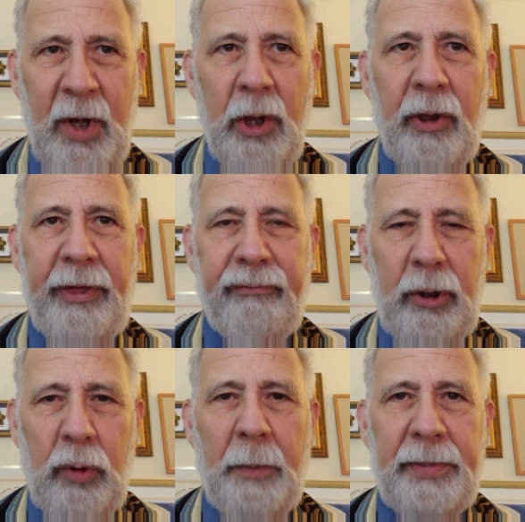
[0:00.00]

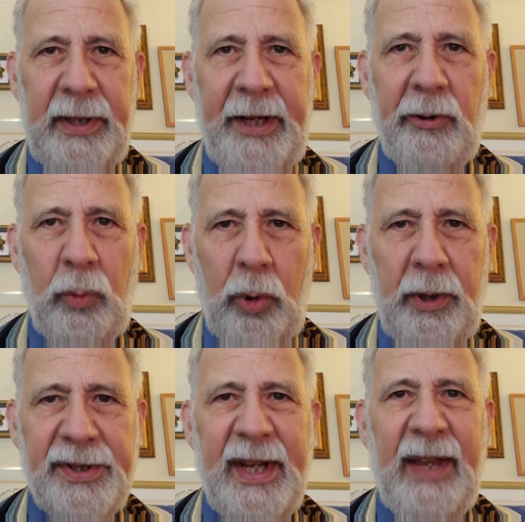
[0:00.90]
Through a play on
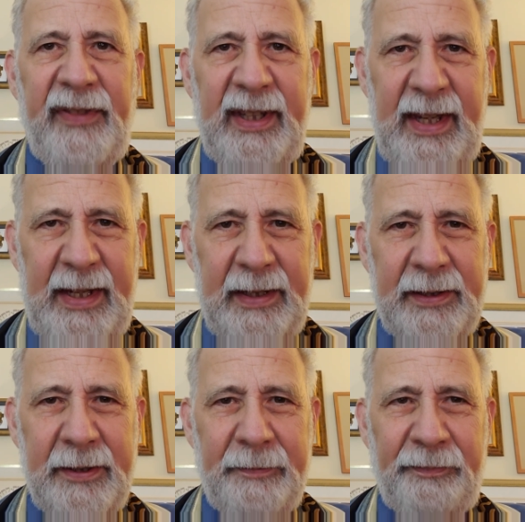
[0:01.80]
words at the
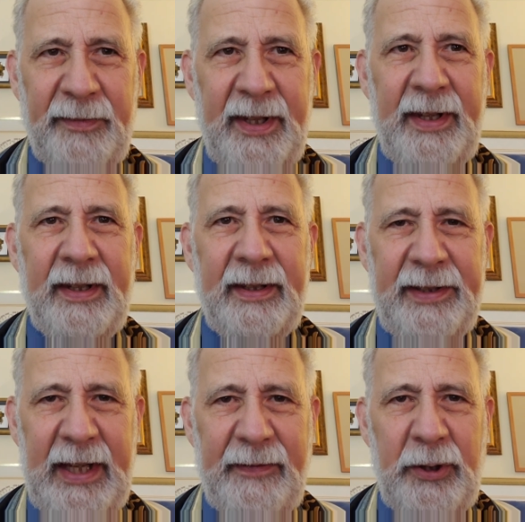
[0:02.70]
end,
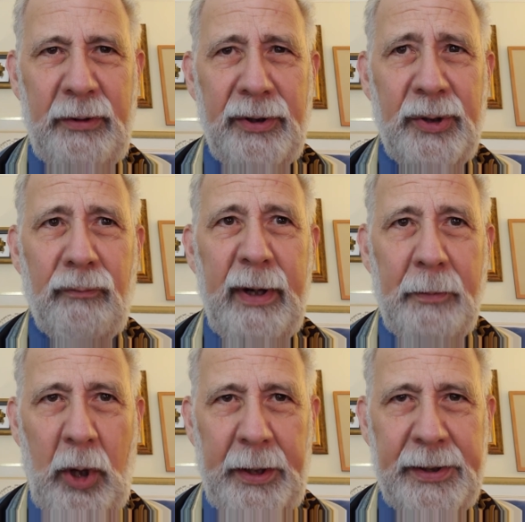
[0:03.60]
David's
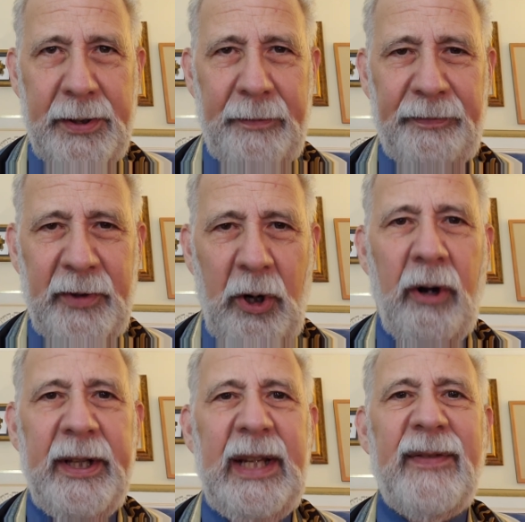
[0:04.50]
remarks
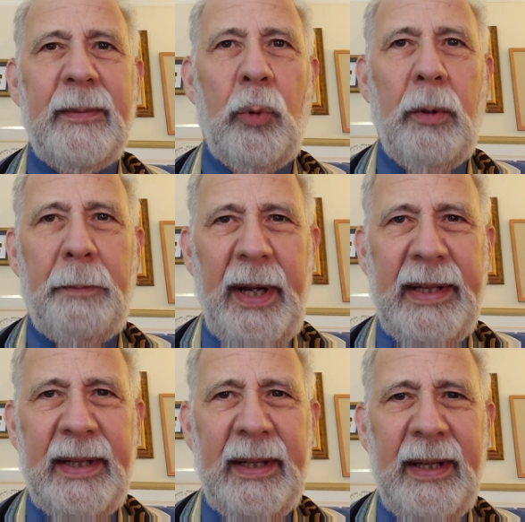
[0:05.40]
are even more
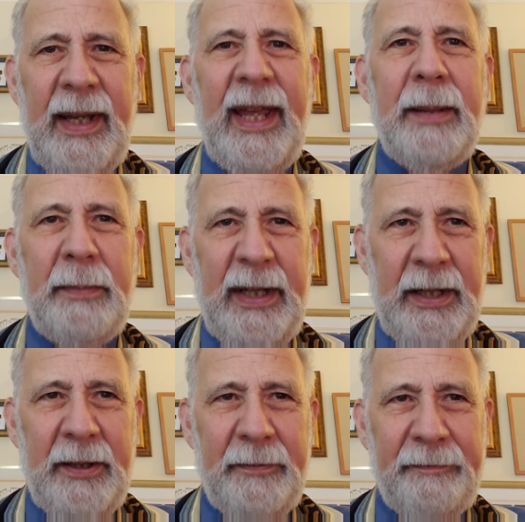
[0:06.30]
biting and
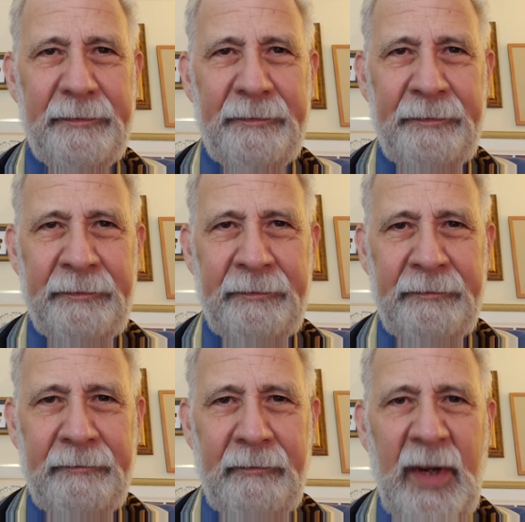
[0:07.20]
mean.
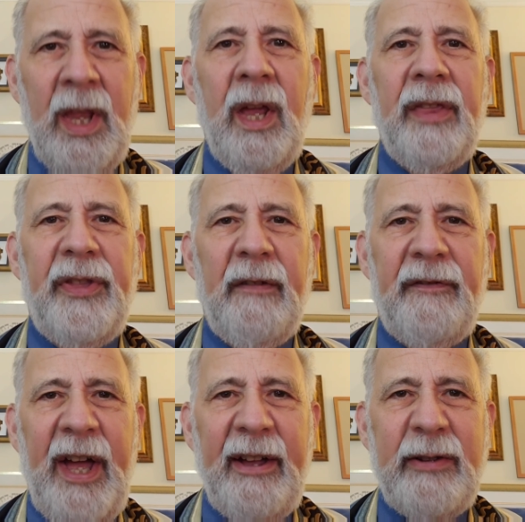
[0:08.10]
The
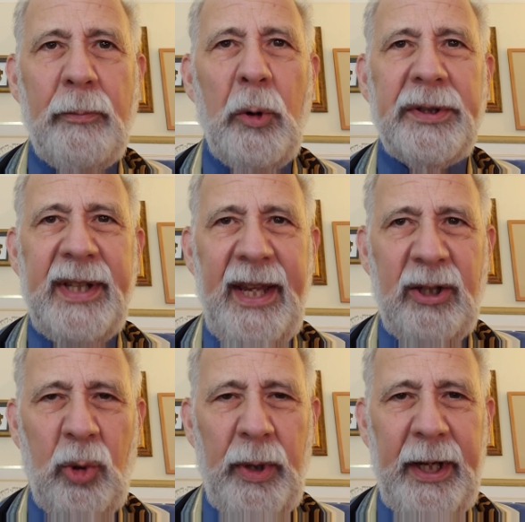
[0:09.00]
valuable
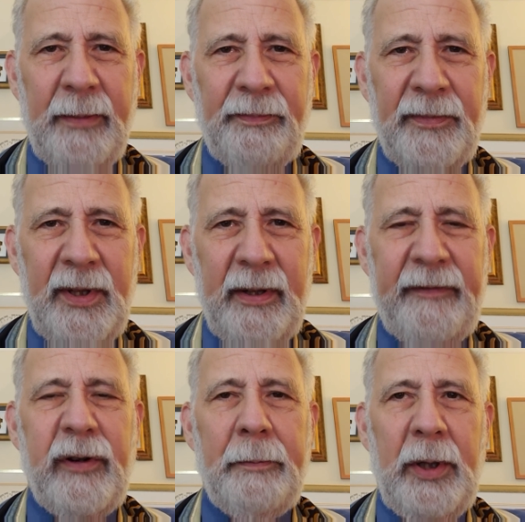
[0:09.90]
takeaway
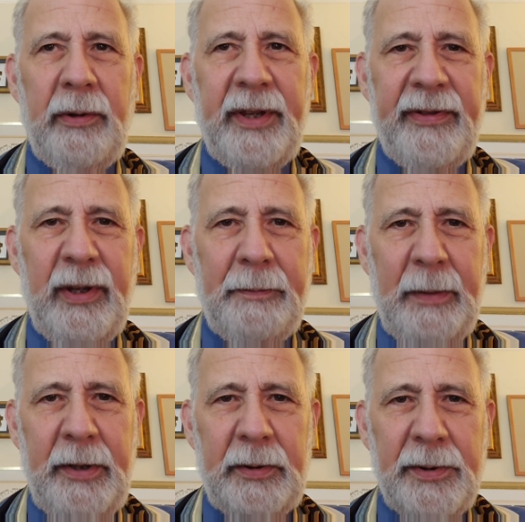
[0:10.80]
from both the
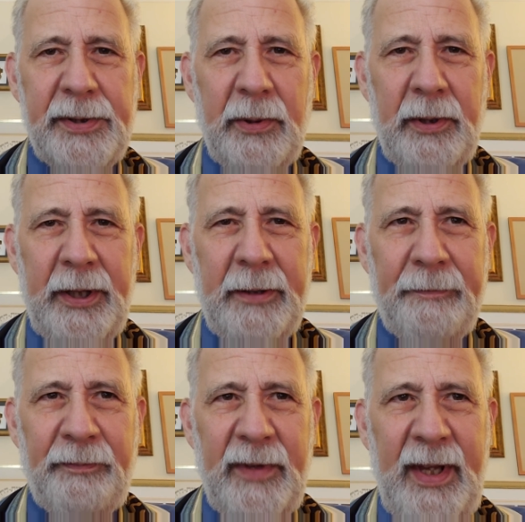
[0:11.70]
biblical story
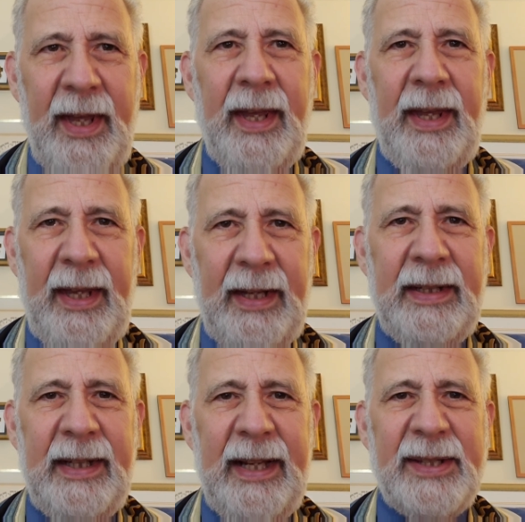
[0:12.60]

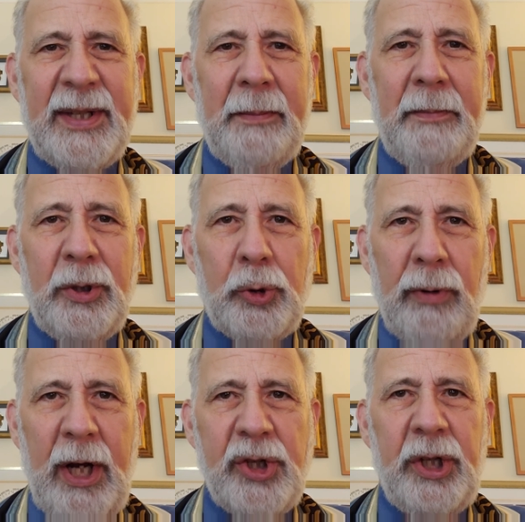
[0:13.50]
and its
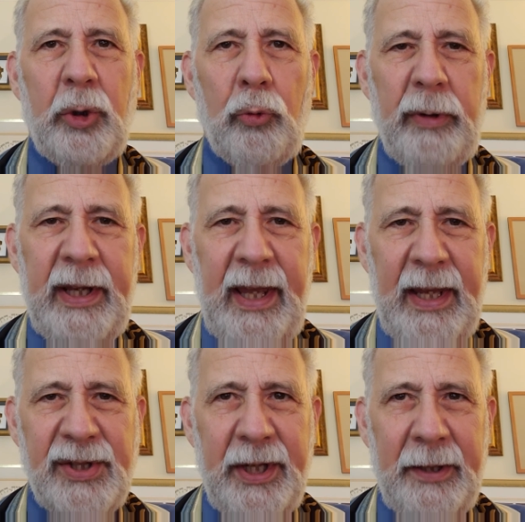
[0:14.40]
midrashic
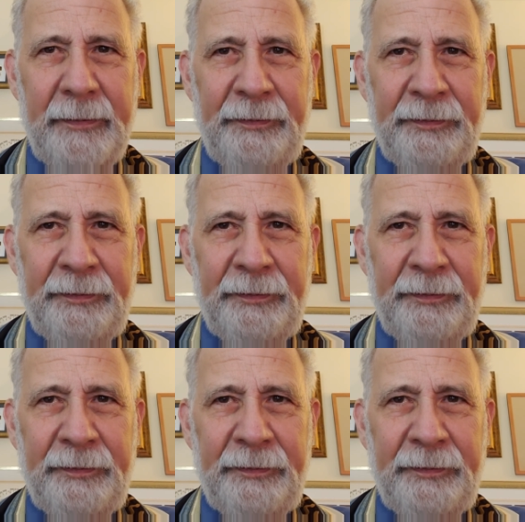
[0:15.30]
recasting